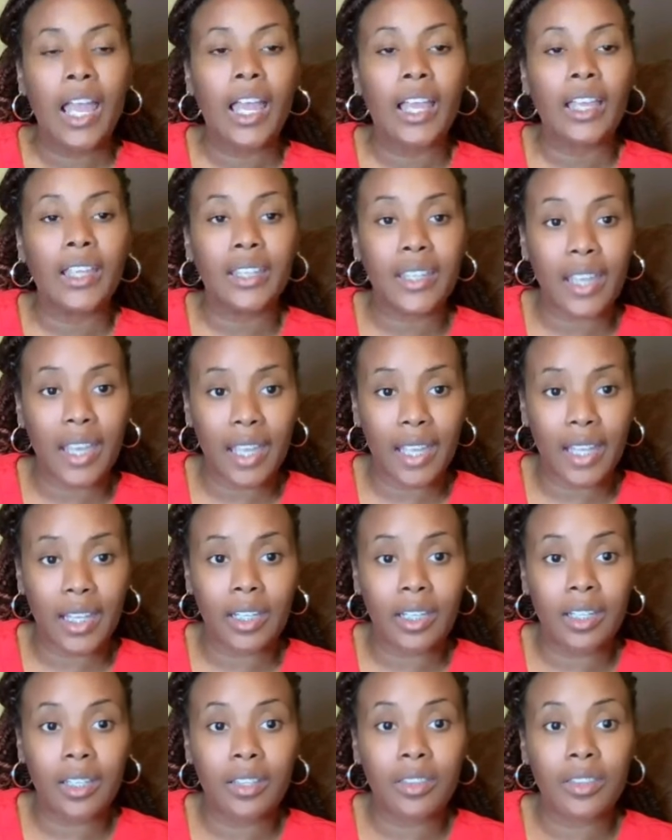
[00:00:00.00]

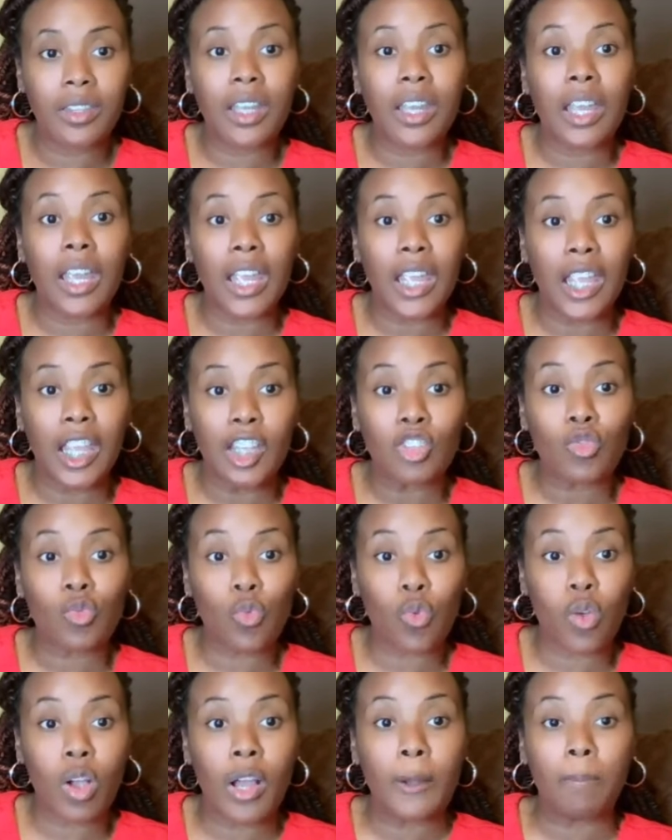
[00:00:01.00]
Again, the
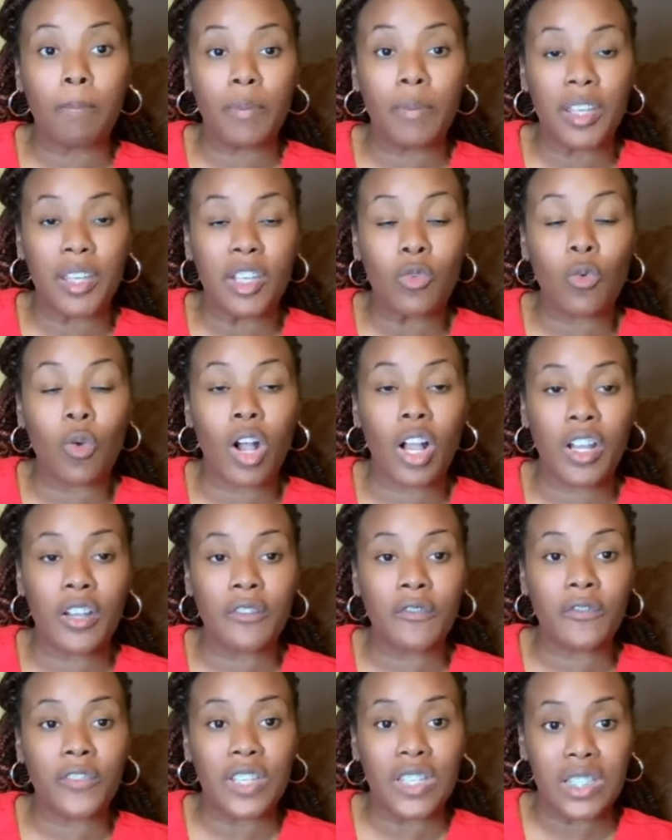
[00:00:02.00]

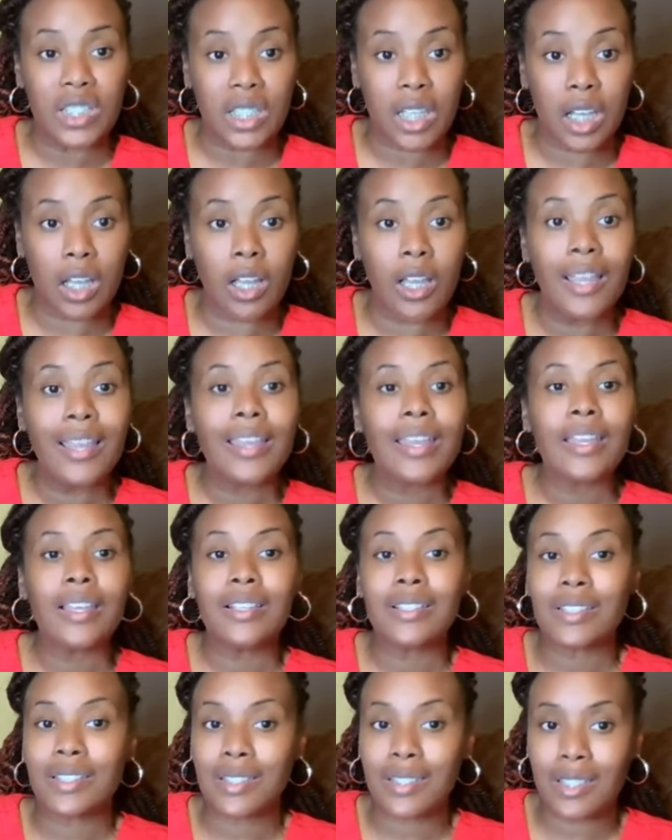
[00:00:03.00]
H1B1 visa
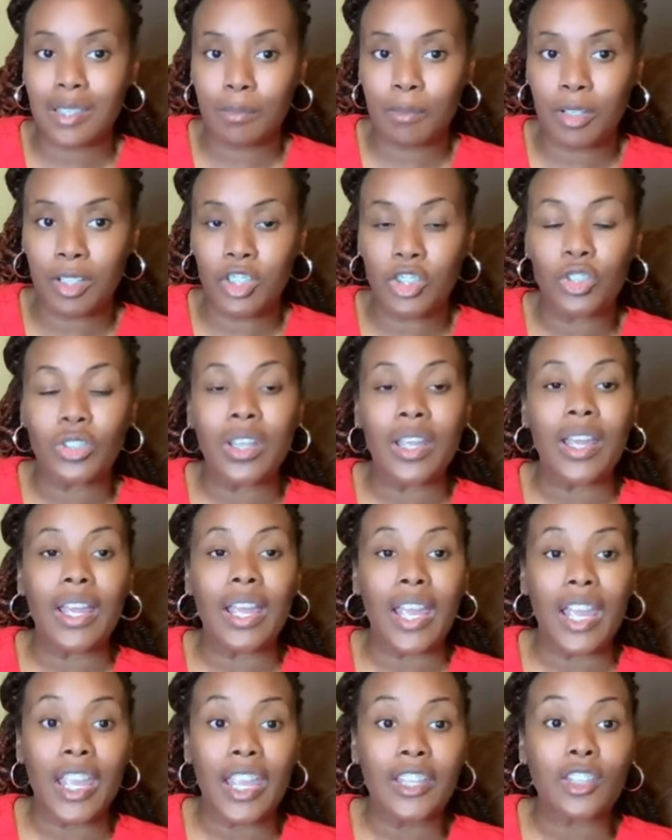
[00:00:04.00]
is similar to the
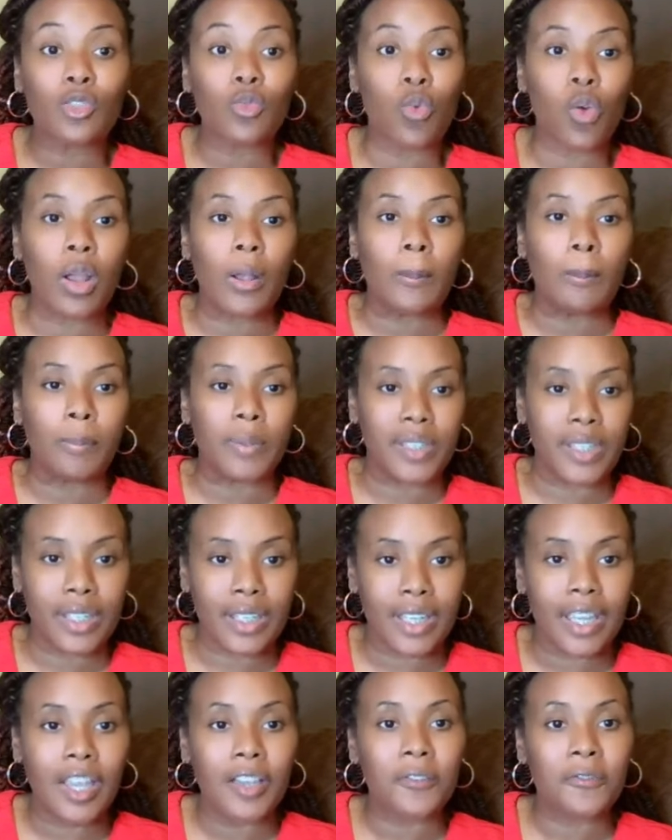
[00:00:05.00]

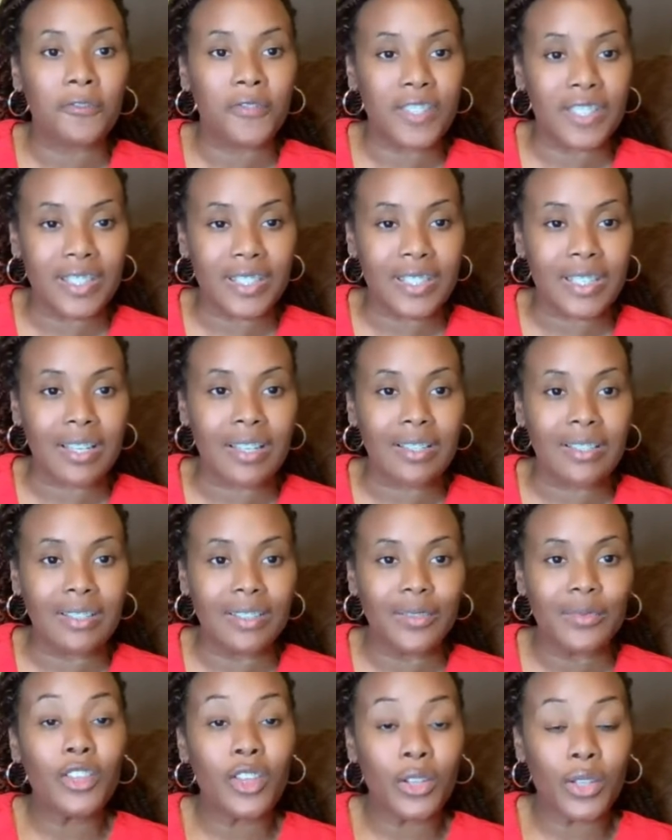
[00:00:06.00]
H1B visa.
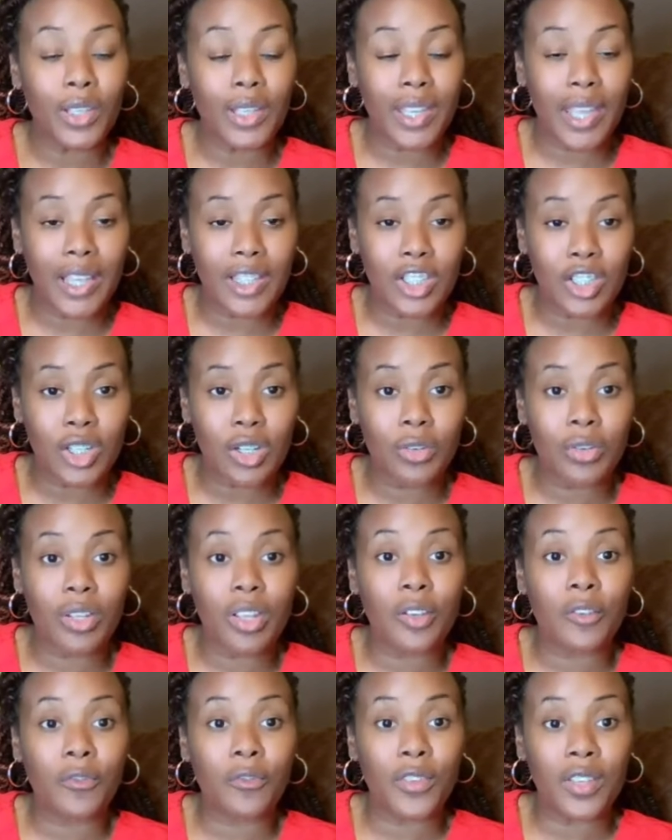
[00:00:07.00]
Another category
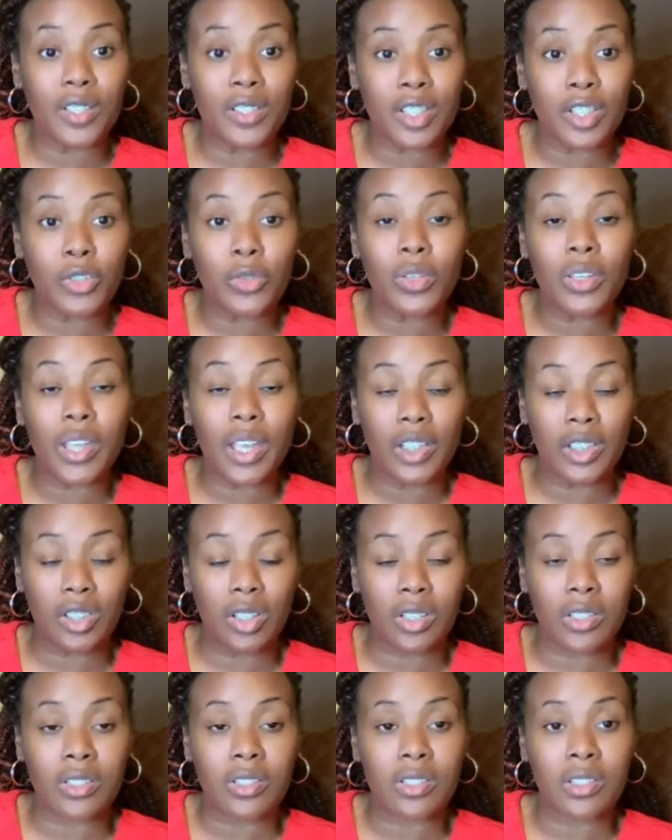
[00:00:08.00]
of visa you can
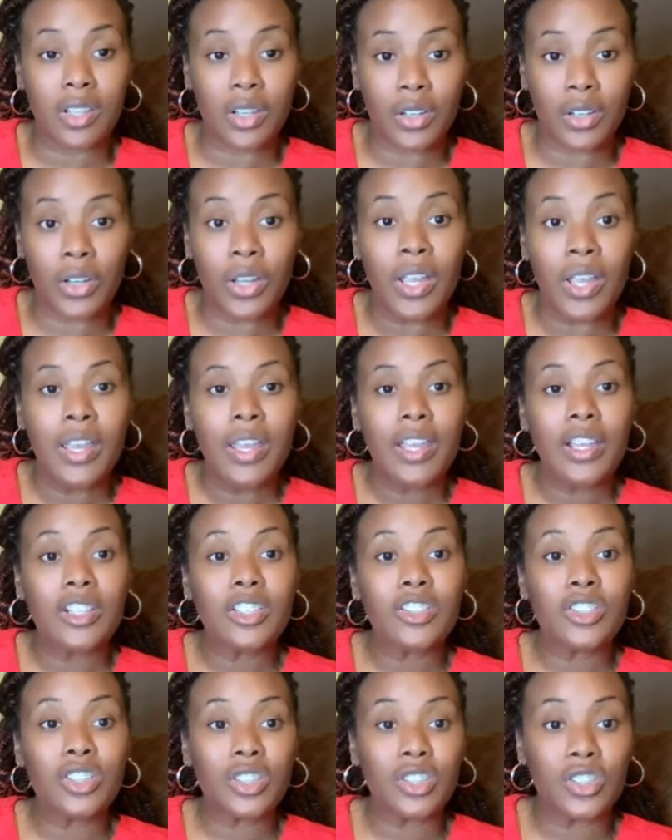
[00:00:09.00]
consider
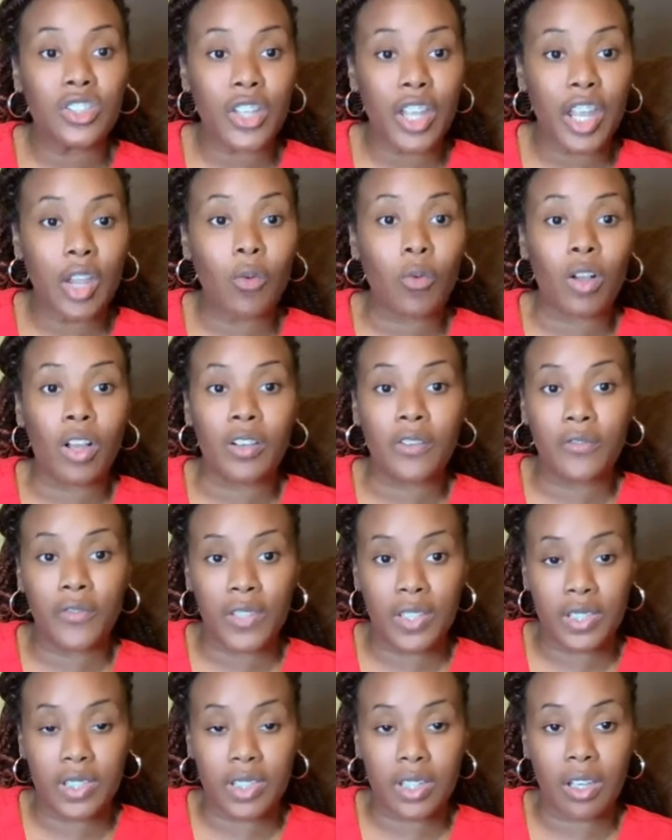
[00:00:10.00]
is the J1
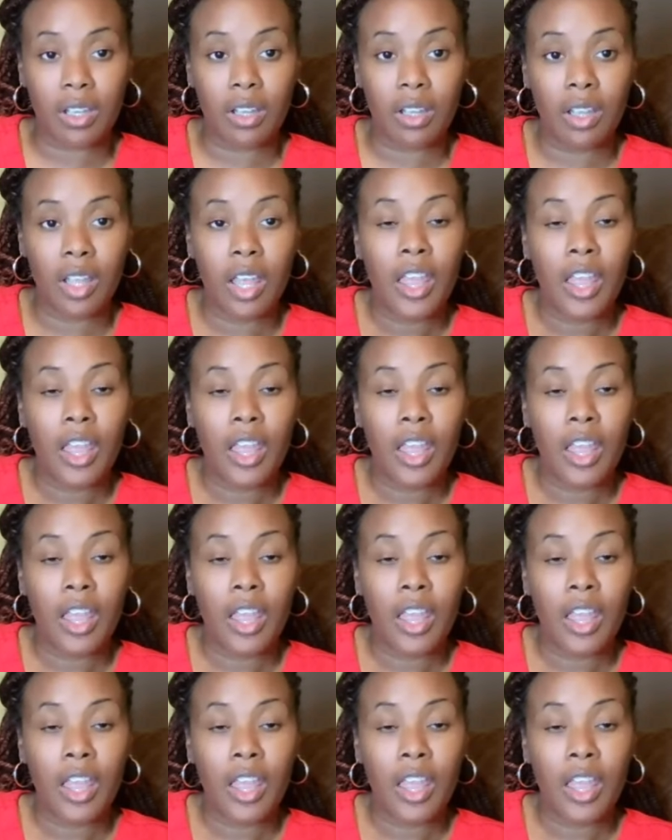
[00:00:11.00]
visa.